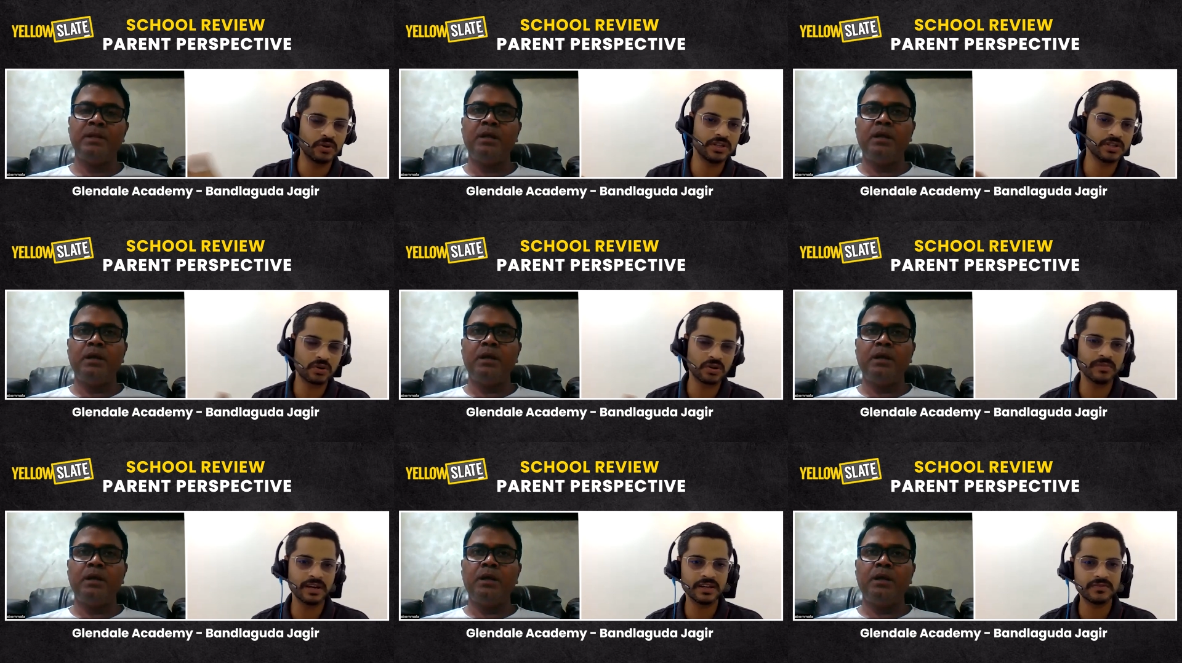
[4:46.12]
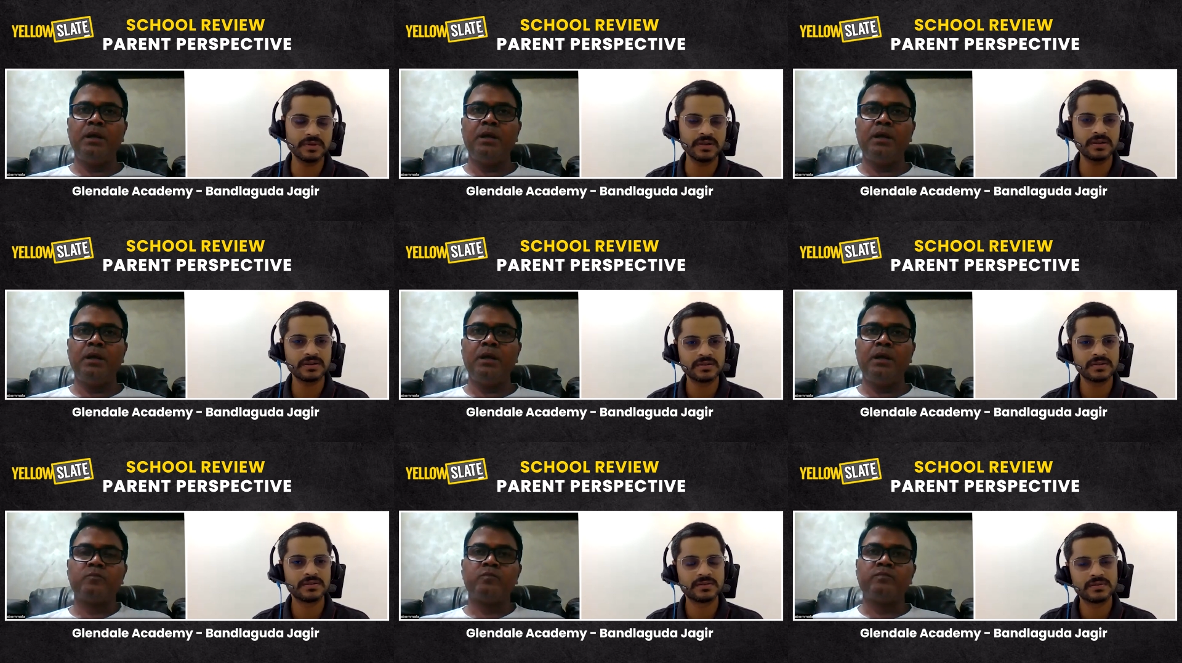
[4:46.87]
Speaker 1: reach out to the management?
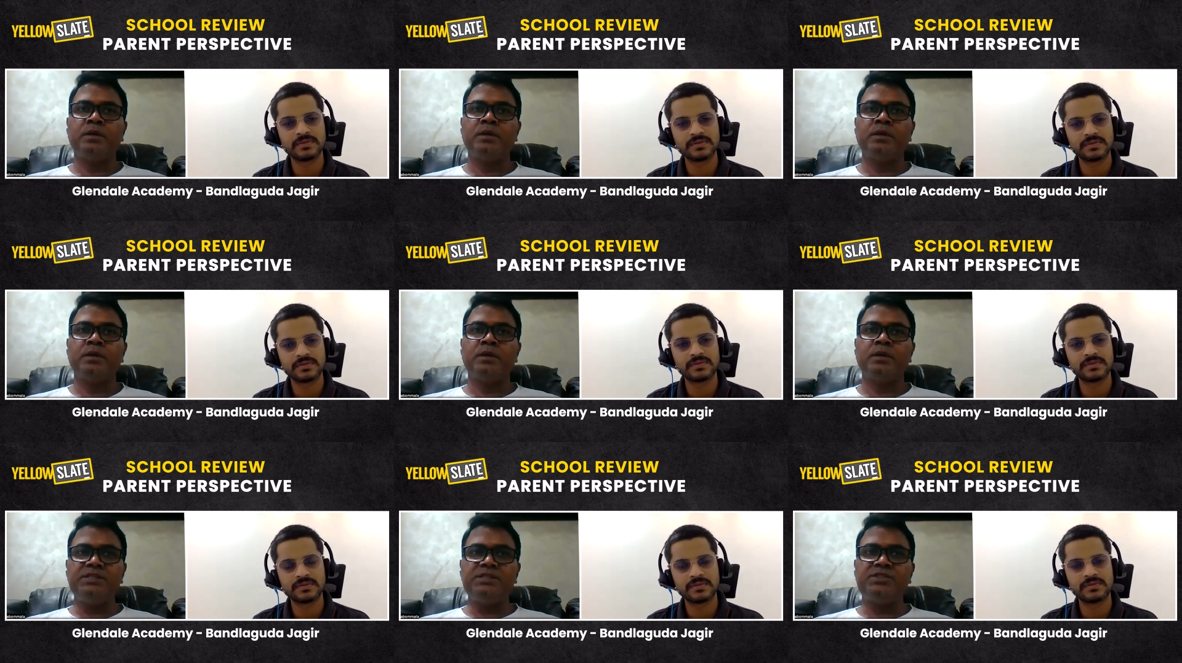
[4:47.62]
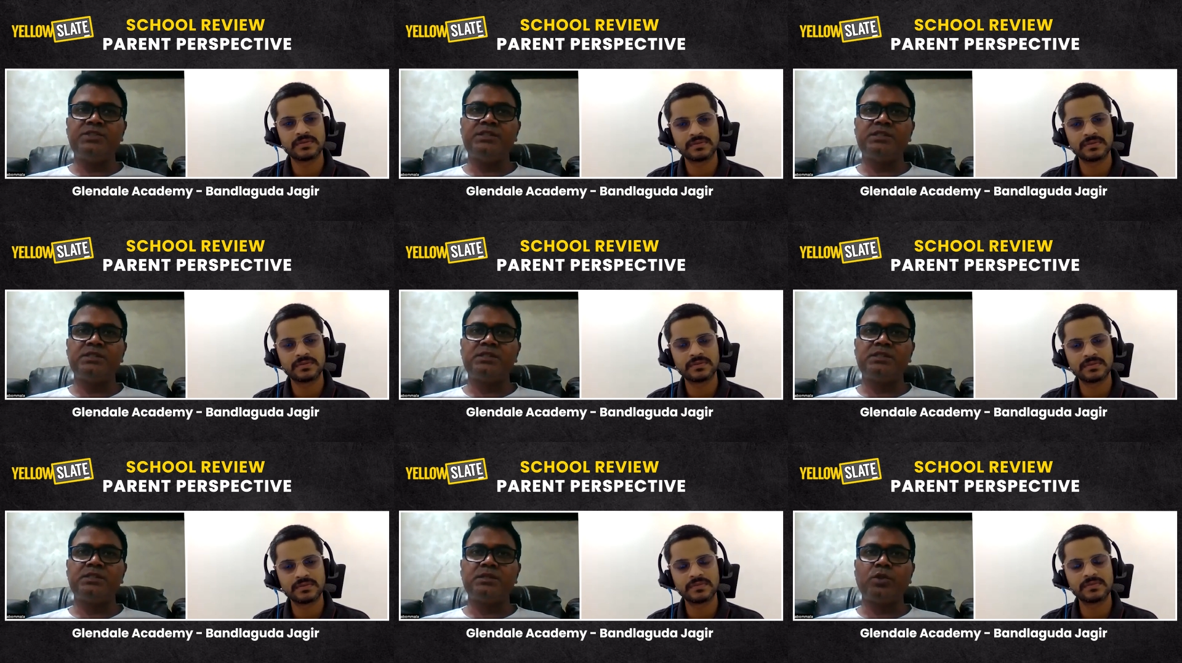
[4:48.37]
Speaker 2: It
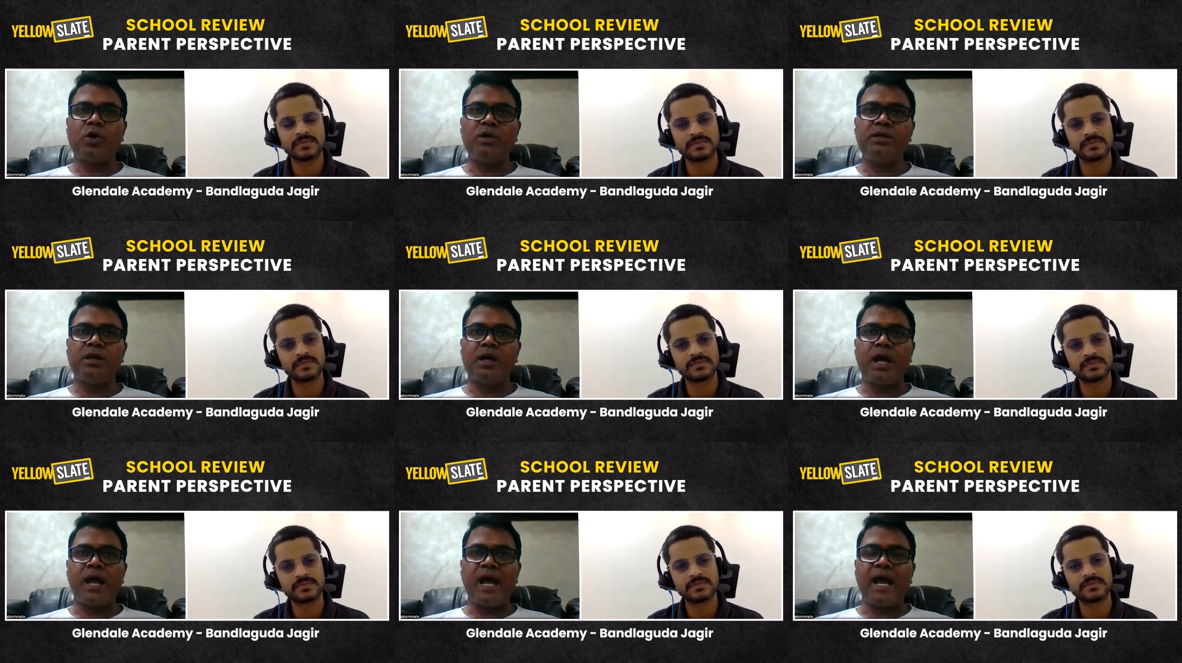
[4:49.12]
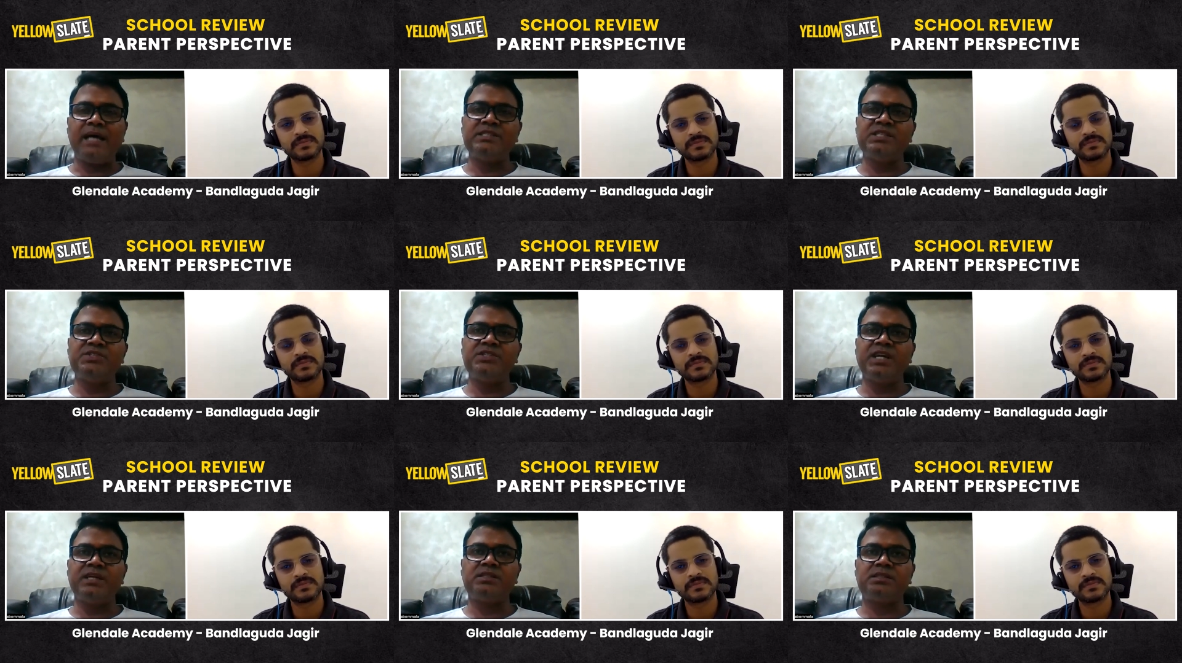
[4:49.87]
is not
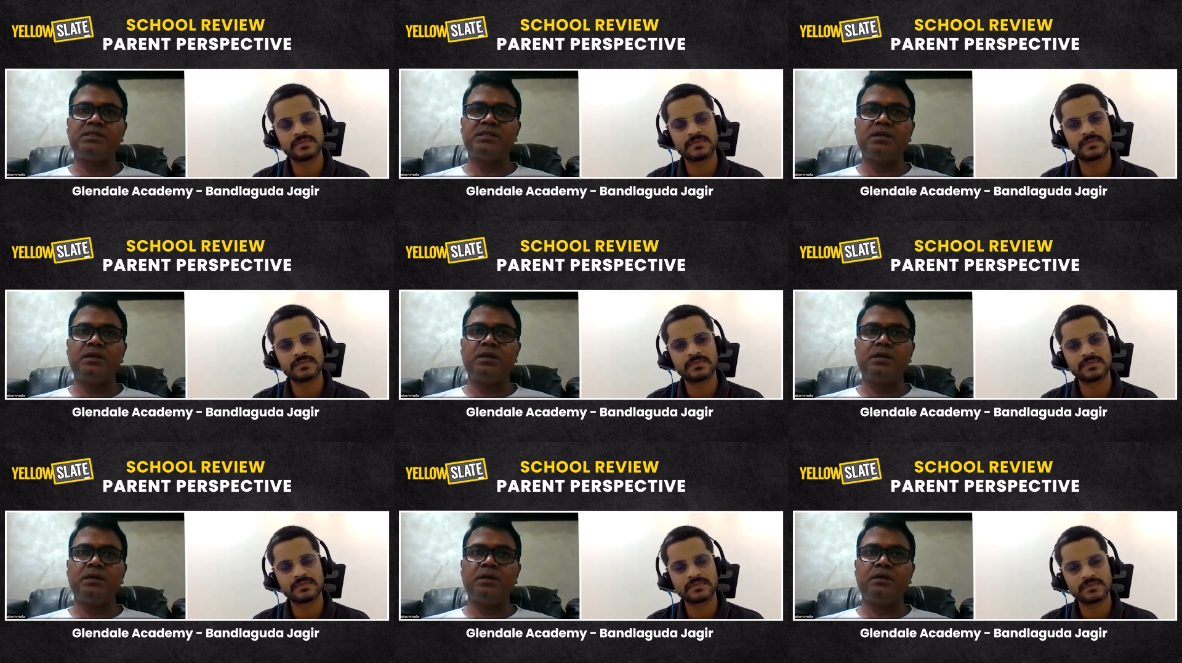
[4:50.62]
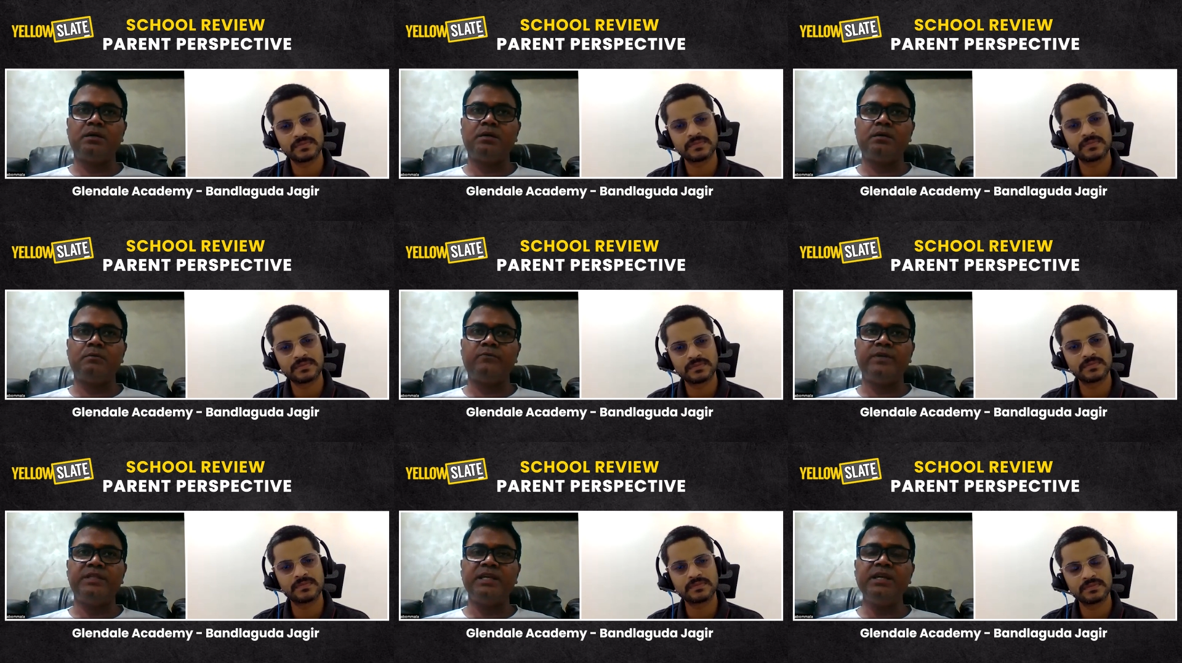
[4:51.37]
as easy as
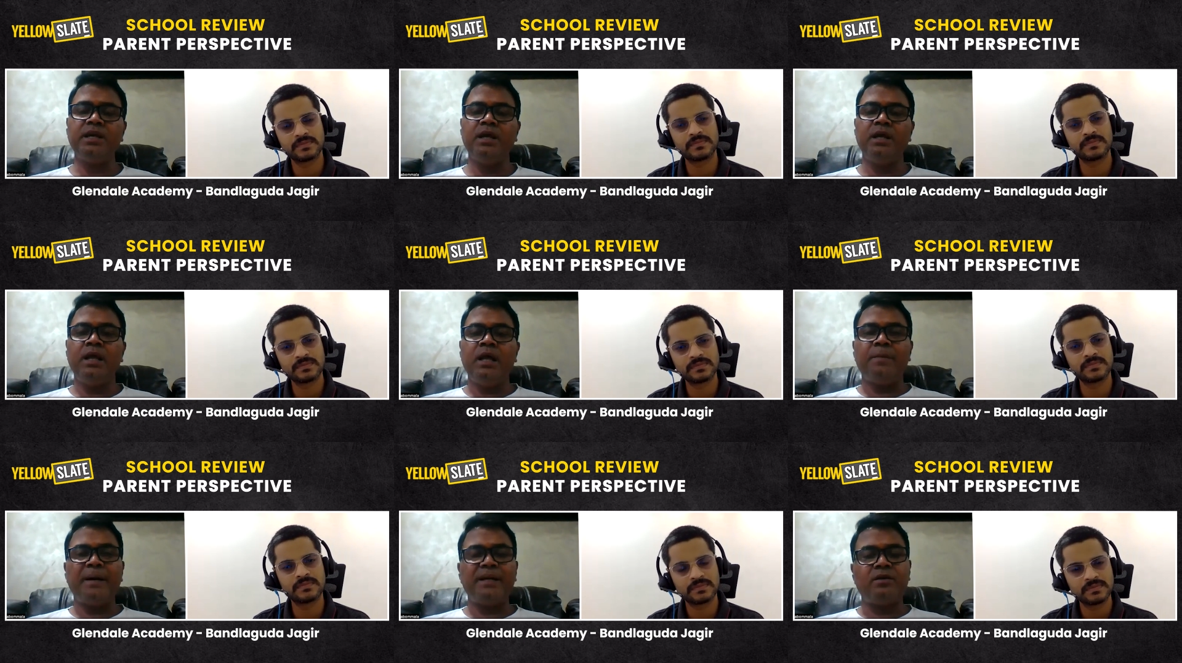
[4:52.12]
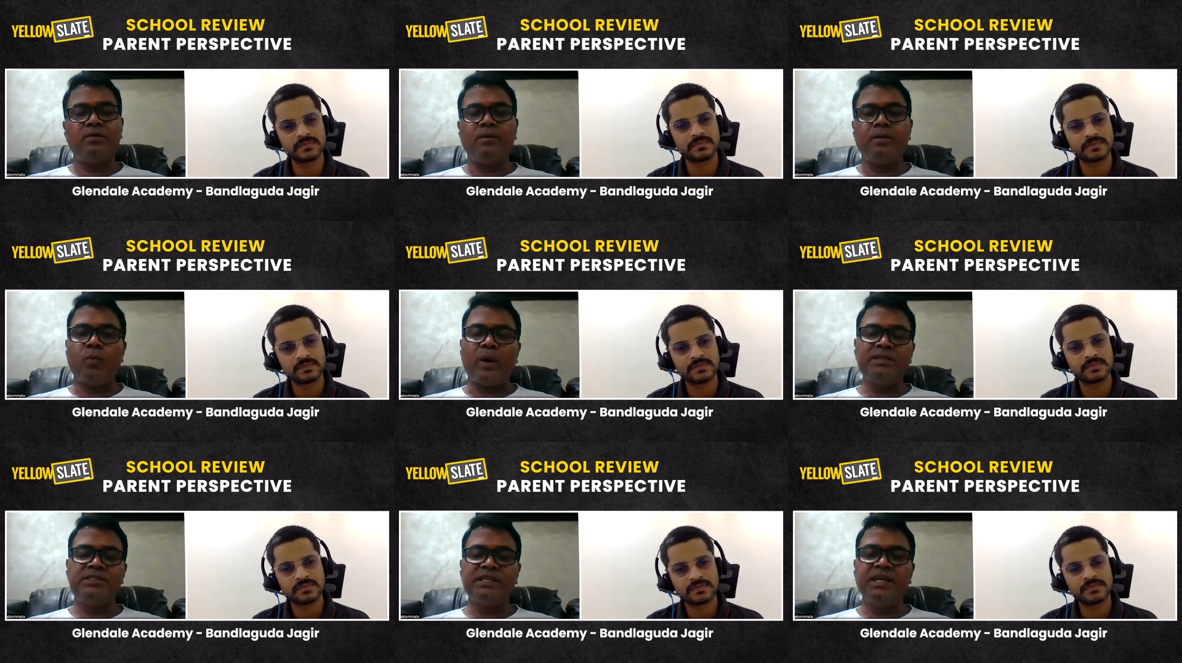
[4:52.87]
we think. But
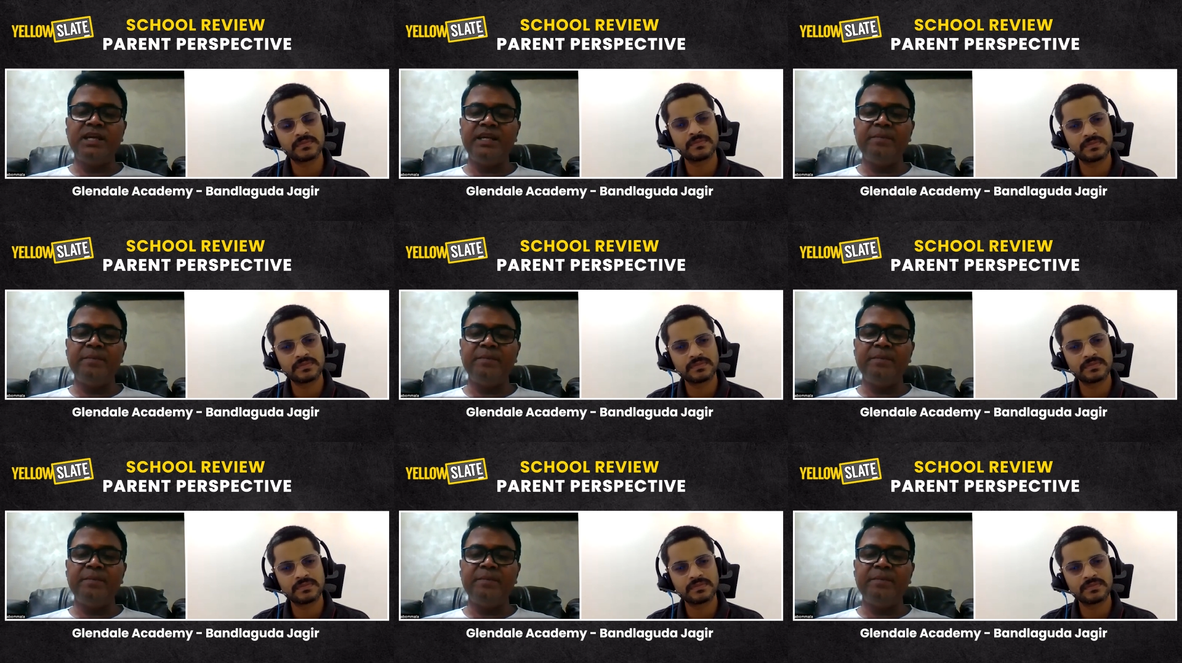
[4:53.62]
one single